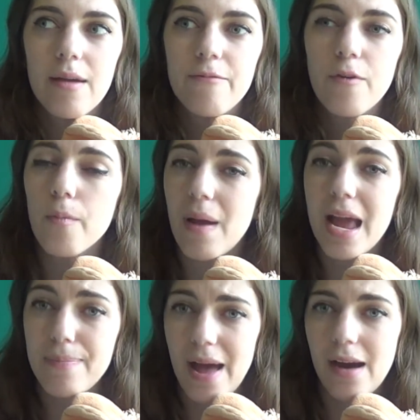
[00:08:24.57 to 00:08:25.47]
for
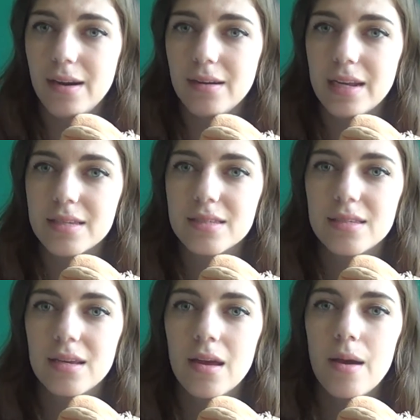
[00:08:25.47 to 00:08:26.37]
PayPal at
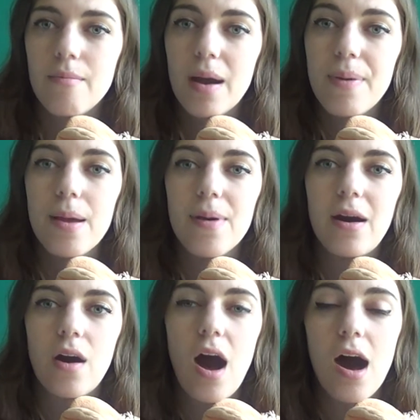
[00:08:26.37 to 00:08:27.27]
least, my
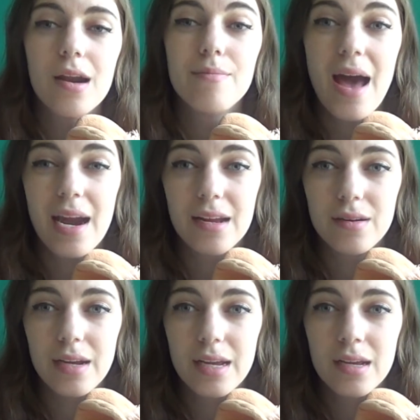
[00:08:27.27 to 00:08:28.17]
PayPal
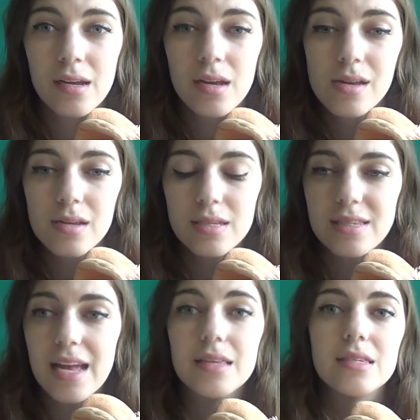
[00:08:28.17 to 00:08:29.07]
automatically
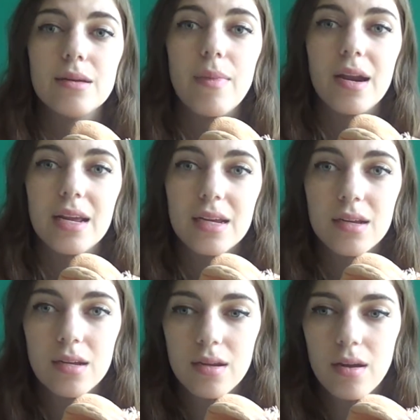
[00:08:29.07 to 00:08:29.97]
sends the money
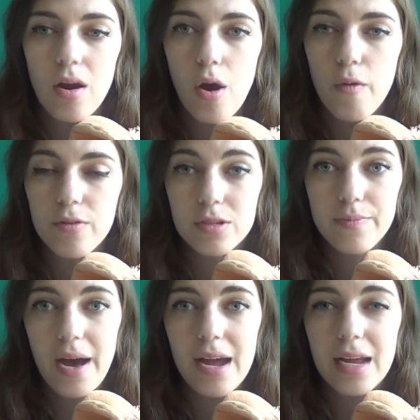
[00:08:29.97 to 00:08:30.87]
over to
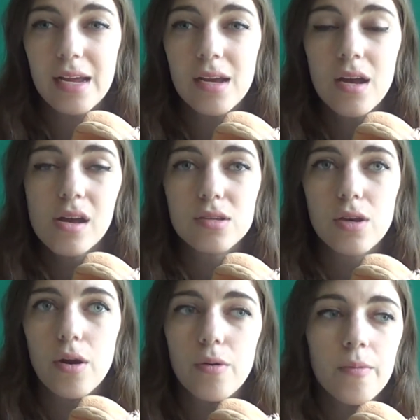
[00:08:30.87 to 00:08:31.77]
Buyee.
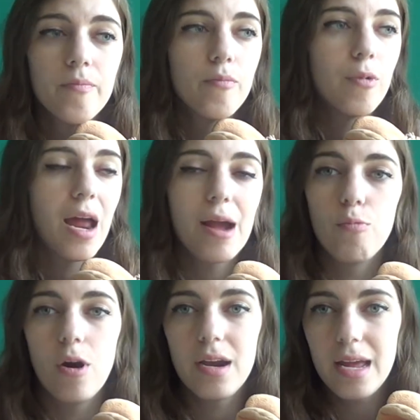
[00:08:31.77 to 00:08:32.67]
So when I
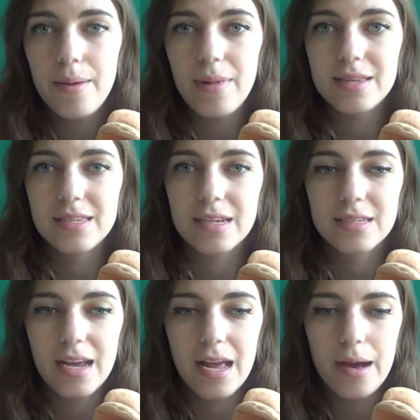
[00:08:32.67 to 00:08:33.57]
won him at 6
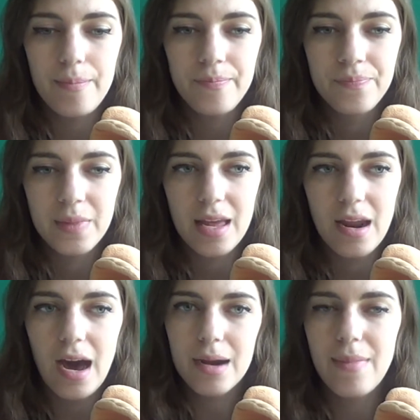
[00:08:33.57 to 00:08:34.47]
a.m., it
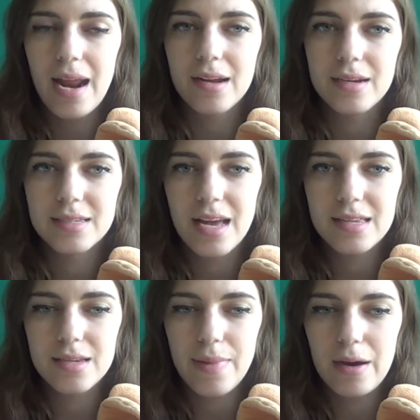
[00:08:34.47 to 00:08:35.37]
automatically
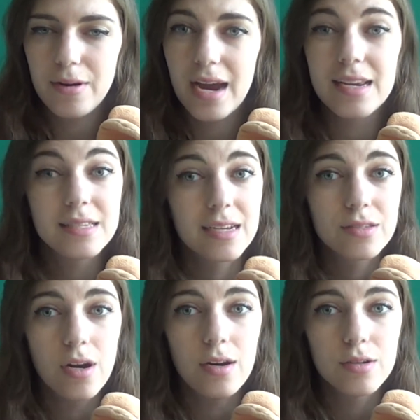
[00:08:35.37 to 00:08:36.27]
sent about
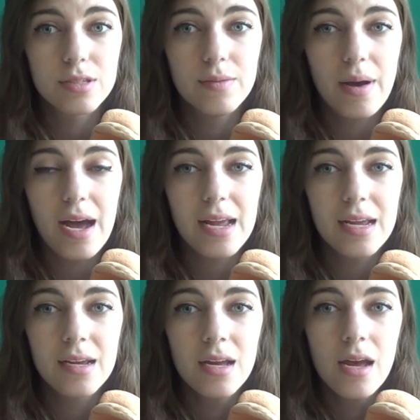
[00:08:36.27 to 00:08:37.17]
$96 to Buyee